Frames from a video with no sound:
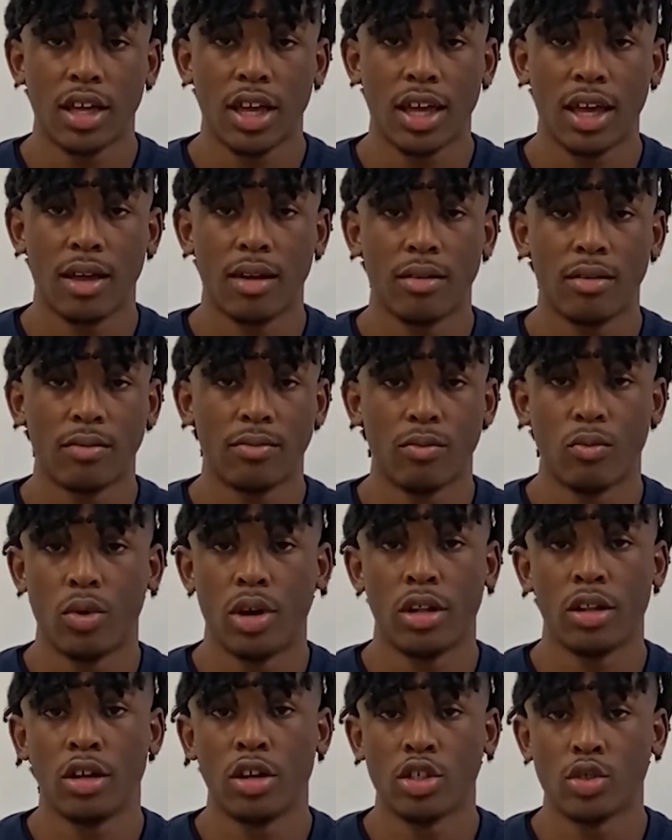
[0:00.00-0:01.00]
And
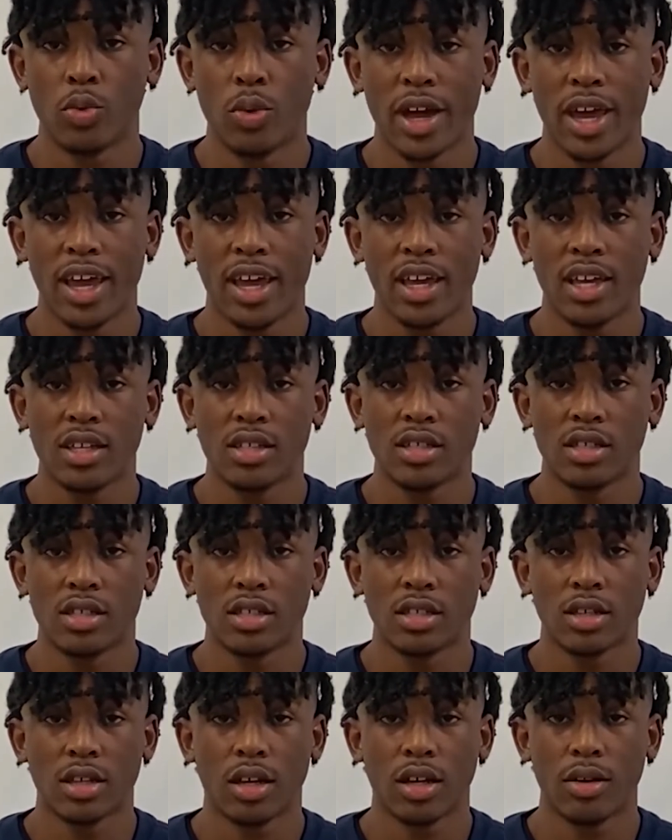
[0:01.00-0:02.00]
one of those
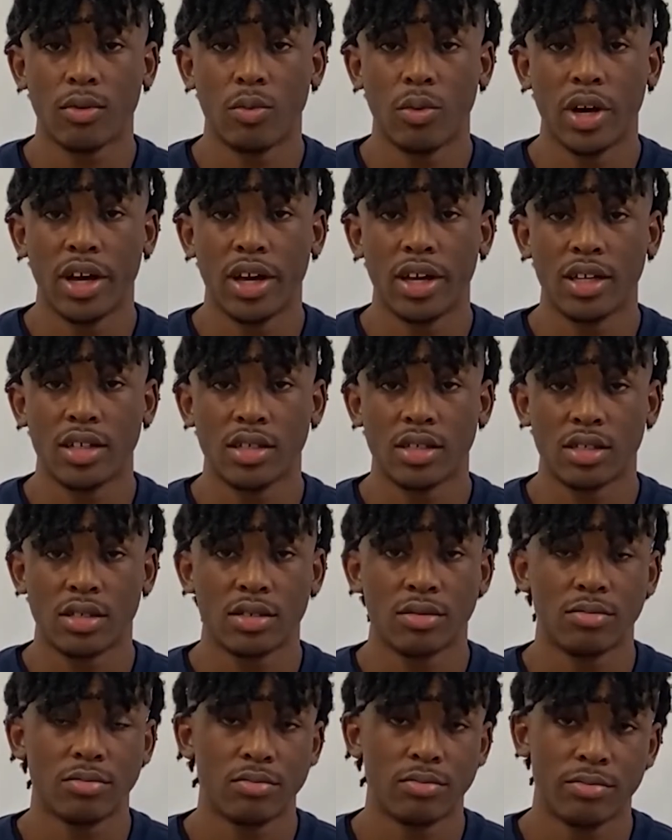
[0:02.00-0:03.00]
ways
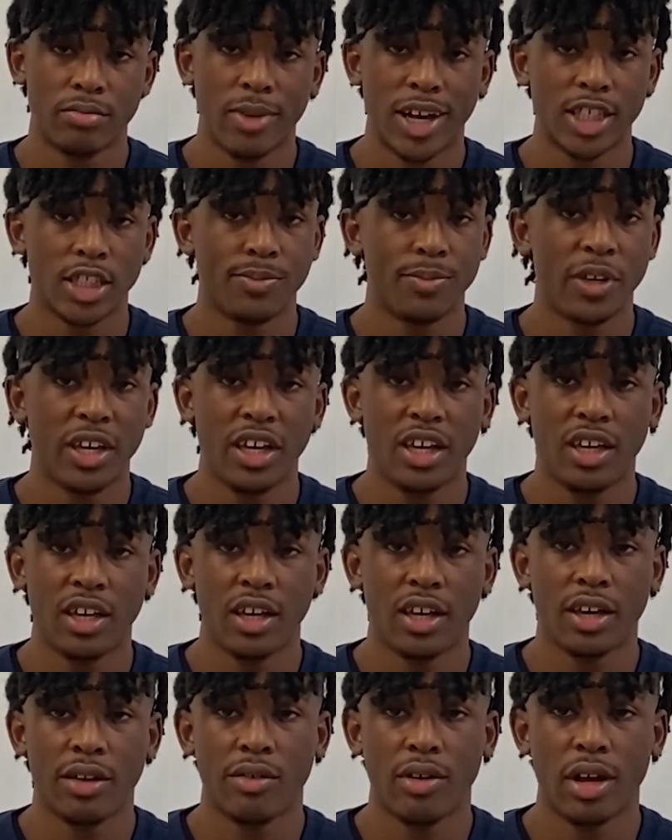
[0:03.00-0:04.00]
was my
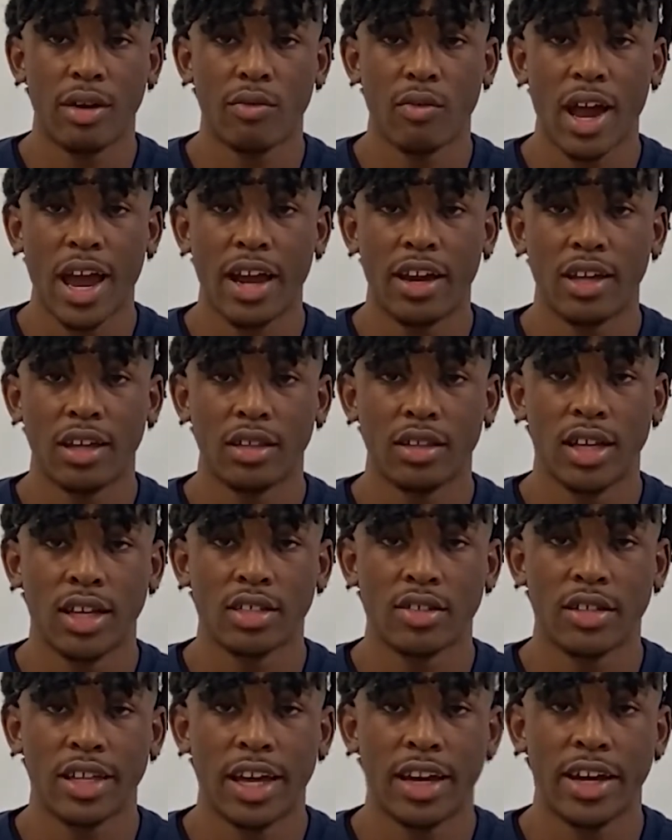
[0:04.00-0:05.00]
speaking and writing and
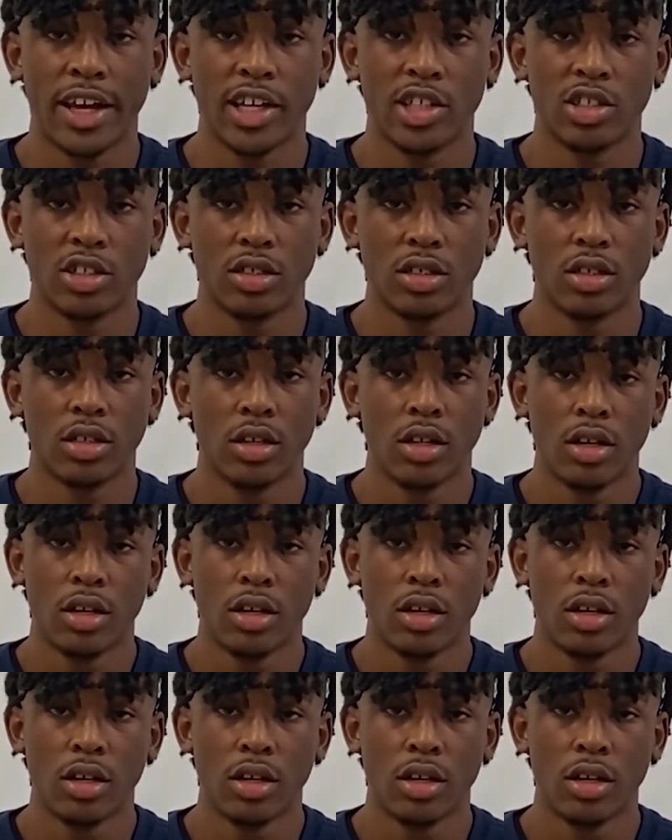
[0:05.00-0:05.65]
things of that nature.